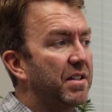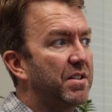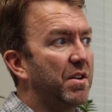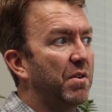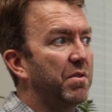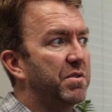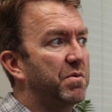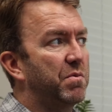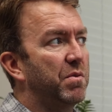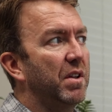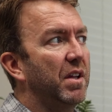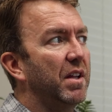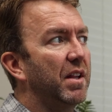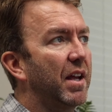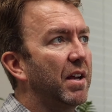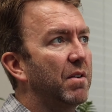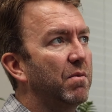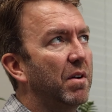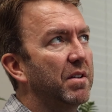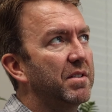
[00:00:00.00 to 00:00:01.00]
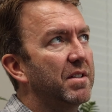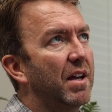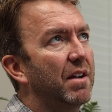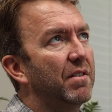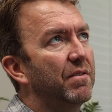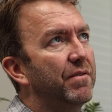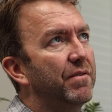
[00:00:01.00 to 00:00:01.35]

So it's really like, what's that,